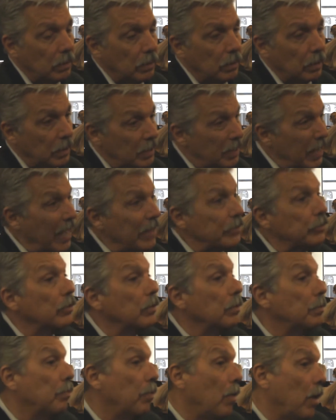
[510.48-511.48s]
the
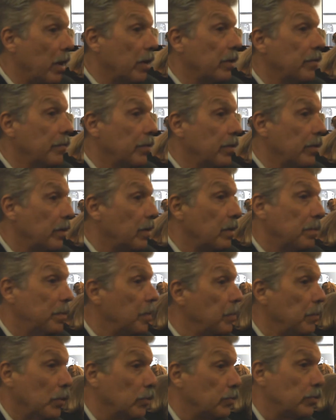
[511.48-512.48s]
natural part of the
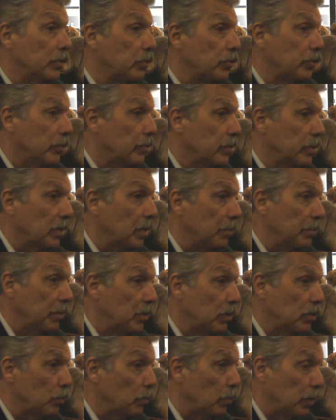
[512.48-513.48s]
therapy most insurance
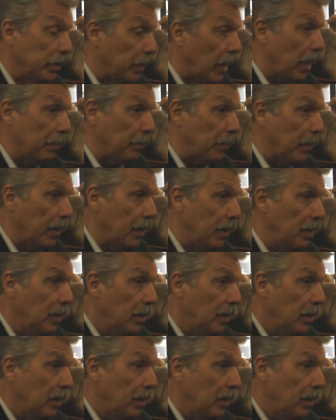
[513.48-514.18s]
companies will not pay.